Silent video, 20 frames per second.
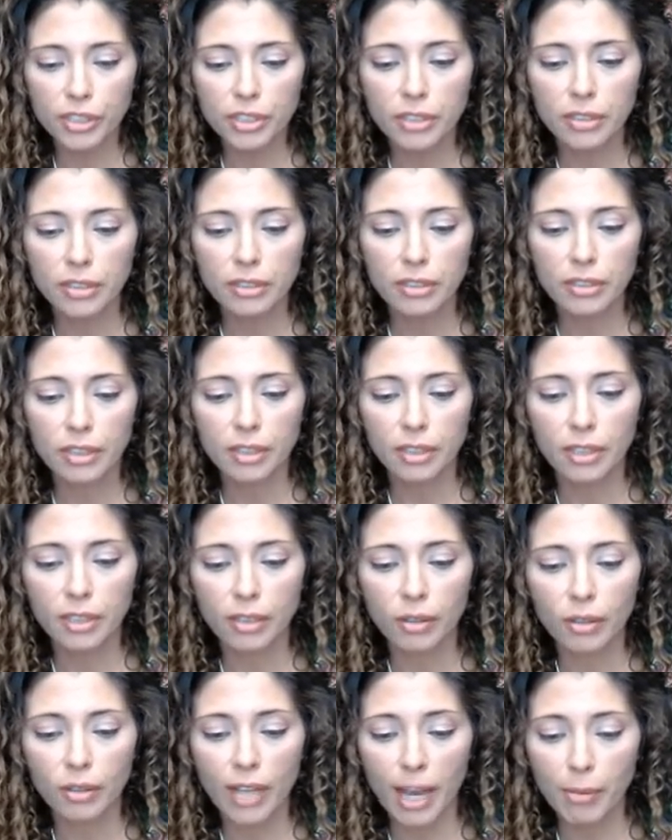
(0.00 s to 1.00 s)

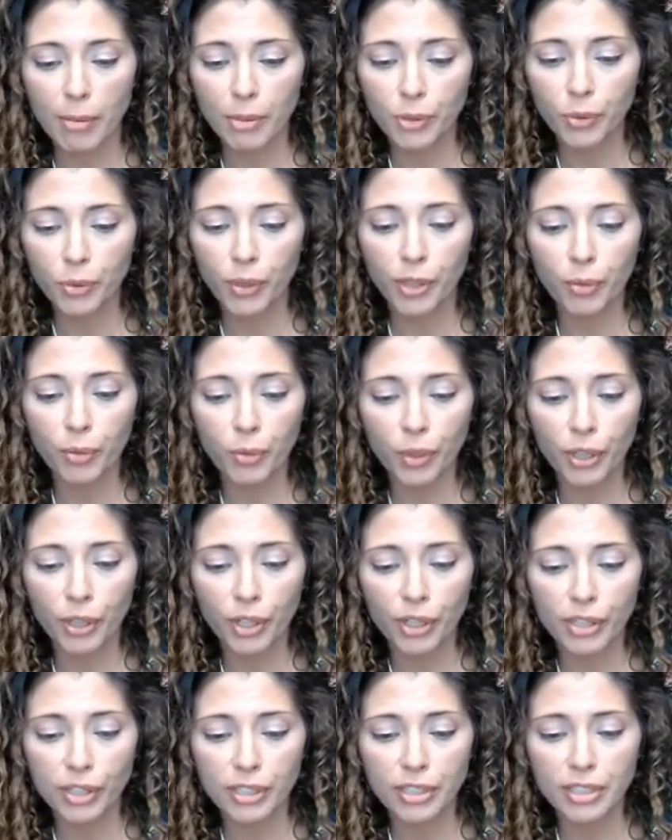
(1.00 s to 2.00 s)
Laboratory
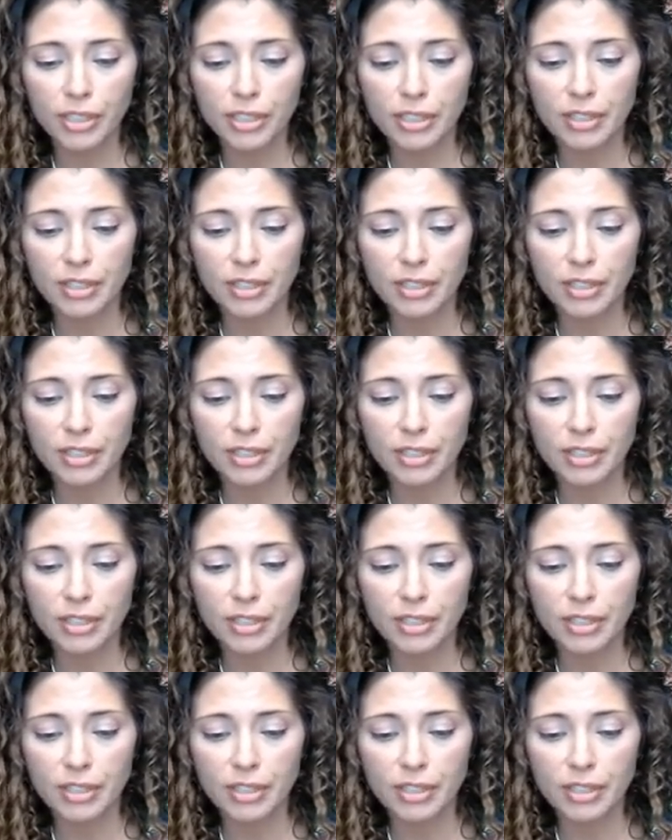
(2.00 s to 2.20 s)
workers